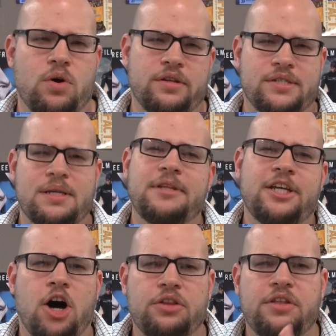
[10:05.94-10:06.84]
War, there's something
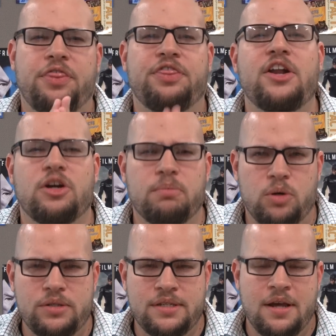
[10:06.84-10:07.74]
called the
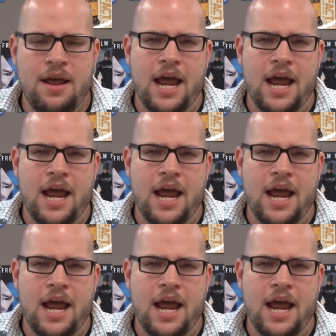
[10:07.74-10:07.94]
Thunderbolts.